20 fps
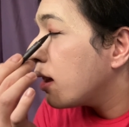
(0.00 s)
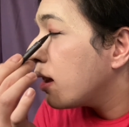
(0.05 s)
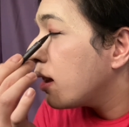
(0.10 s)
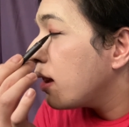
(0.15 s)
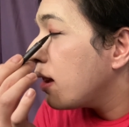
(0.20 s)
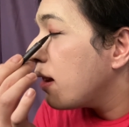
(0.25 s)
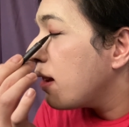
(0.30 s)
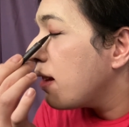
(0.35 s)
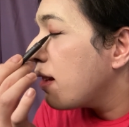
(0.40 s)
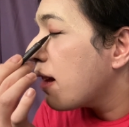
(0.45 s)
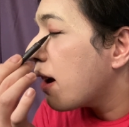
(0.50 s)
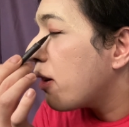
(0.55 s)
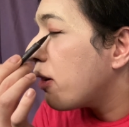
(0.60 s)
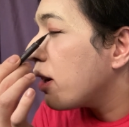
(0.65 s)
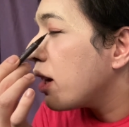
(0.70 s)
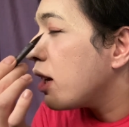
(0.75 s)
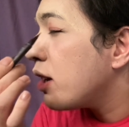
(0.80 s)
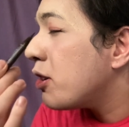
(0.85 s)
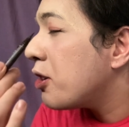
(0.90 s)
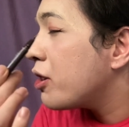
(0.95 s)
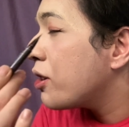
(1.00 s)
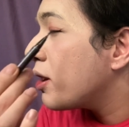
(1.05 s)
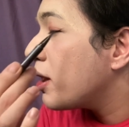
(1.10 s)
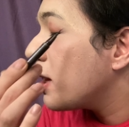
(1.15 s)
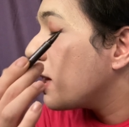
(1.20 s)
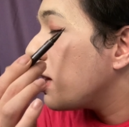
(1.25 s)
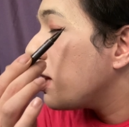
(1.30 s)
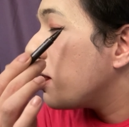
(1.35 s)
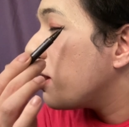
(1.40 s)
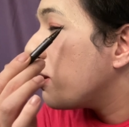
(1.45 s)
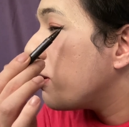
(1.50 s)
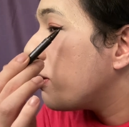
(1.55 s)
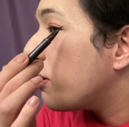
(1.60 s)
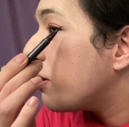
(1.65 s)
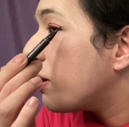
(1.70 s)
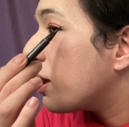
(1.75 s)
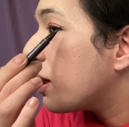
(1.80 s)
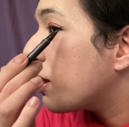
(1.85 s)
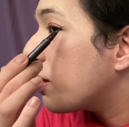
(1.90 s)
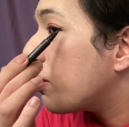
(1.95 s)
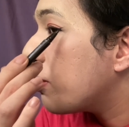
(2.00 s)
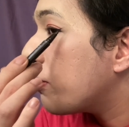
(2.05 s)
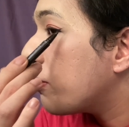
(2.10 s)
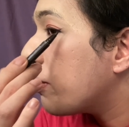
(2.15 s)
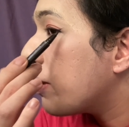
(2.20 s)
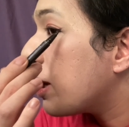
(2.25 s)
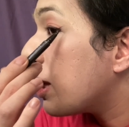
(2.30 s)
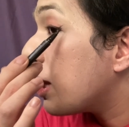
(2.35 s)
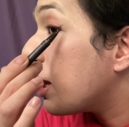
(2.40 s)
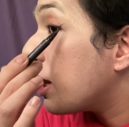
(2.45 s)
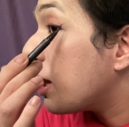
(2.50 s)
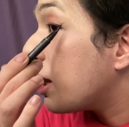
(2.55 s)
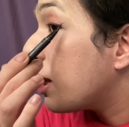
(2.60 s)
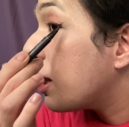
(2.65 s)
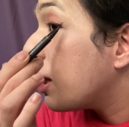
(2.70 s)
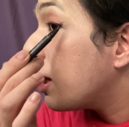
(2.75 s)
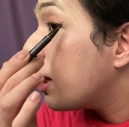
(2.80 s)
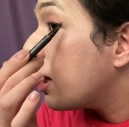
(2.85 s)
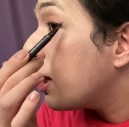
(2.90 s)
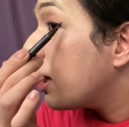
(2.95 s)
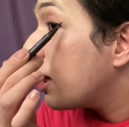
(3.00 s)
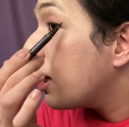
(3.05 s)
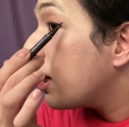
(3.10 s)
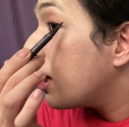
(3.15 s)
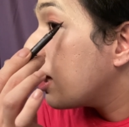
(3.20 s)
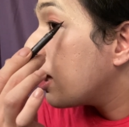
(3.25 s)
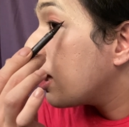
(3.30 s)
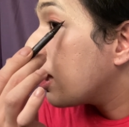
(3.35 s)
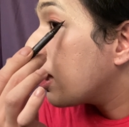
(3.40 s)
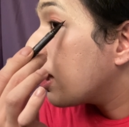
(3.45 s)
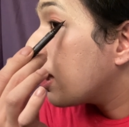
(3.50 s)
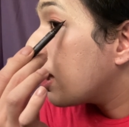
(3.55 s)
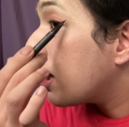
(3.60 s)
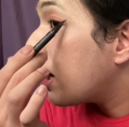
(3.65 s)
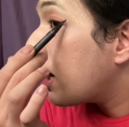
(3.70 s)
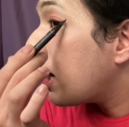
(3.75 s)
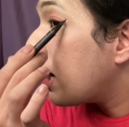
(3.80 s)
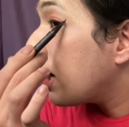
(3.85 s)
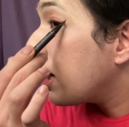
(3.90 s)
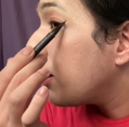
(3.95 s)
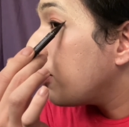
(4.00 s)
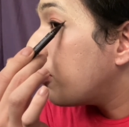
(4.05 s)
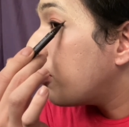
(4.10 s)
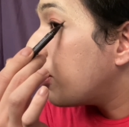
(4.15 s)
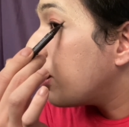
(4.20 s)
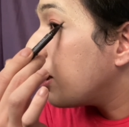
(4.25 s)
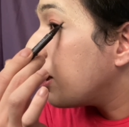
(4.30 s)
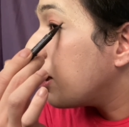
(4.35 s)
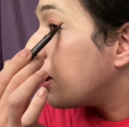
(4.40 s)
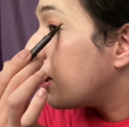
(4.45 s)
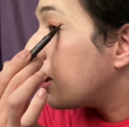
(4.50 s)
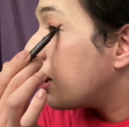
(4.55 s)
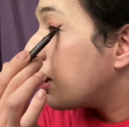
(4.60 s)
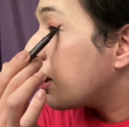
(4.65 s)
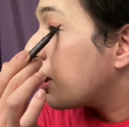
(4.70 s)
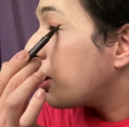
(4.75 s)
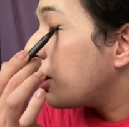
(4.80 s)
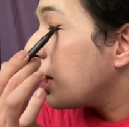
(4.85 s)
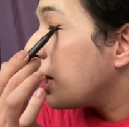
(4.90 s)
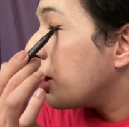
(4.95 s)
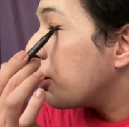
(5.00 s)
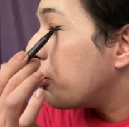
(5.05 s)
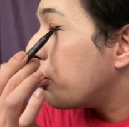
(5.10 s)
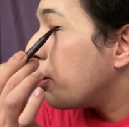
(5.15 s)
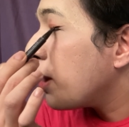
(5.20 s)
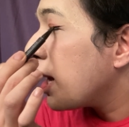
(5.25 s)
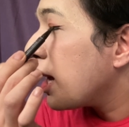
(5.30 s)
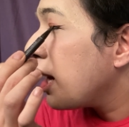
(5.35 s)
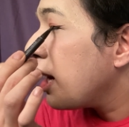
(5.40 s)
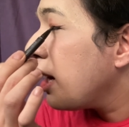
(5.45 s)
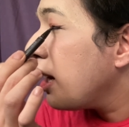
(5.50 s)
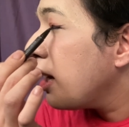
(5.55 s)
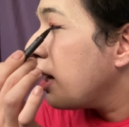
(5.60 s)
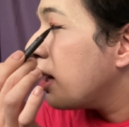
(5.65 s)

this is how I usually do it when I wanna create a wing.